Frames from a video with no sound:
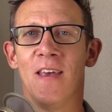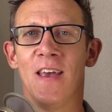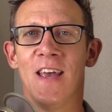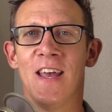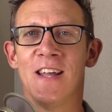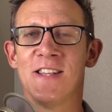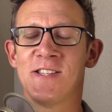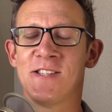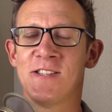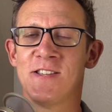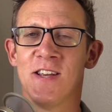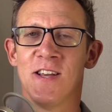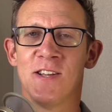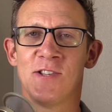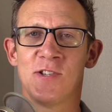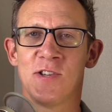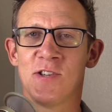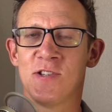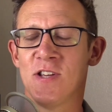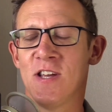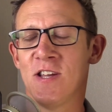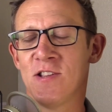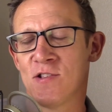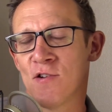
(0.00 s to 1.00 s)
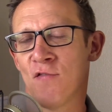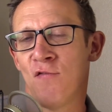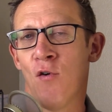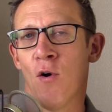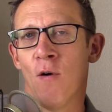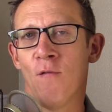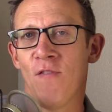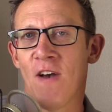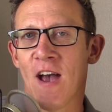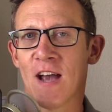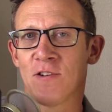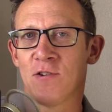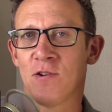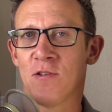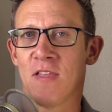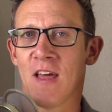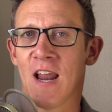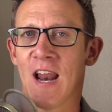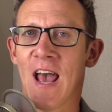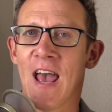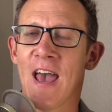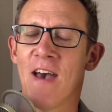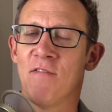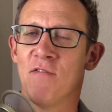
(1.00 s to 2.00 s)
It's a form factor
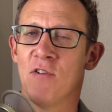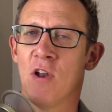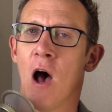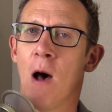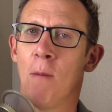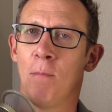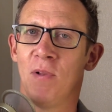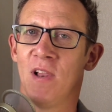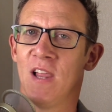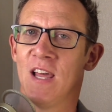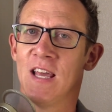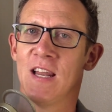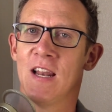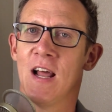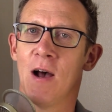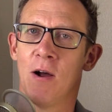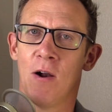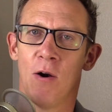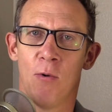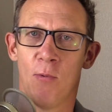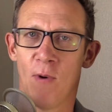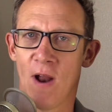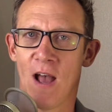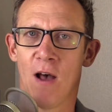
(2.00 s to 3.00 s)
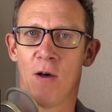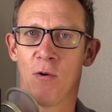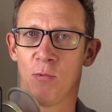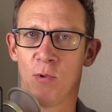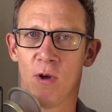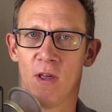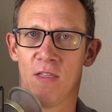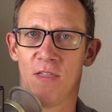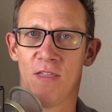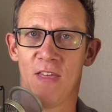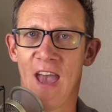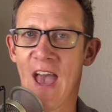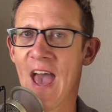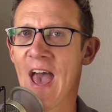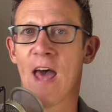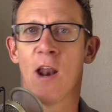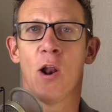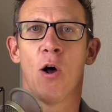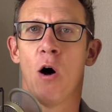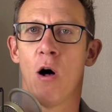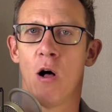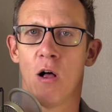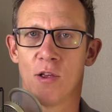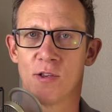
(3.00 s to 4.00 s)
that I have not played around with at
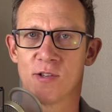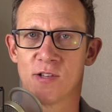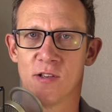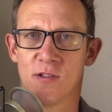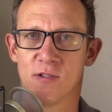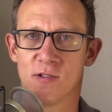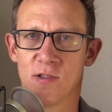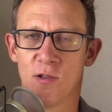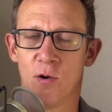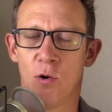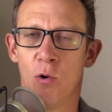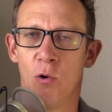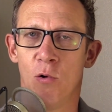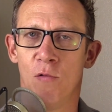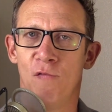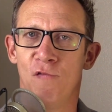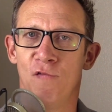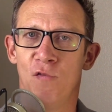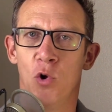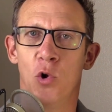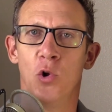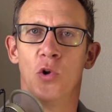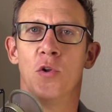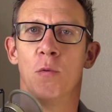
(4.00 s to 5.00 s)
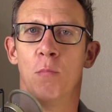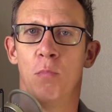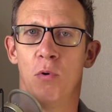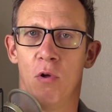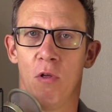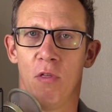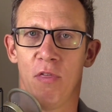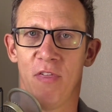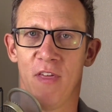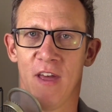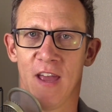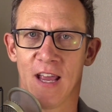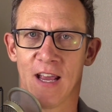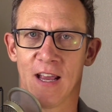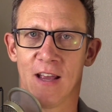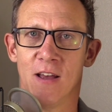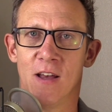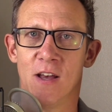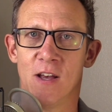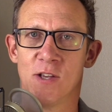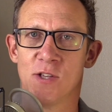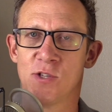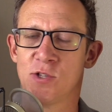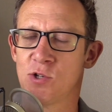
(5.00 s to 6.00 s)
all since the whole foldable thing
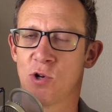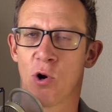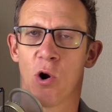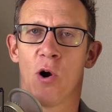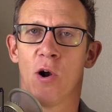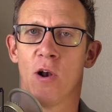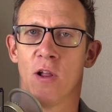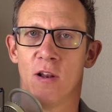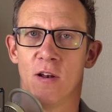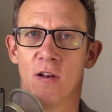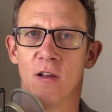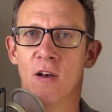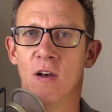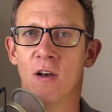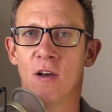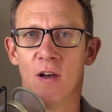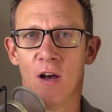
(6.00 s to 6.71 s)
started.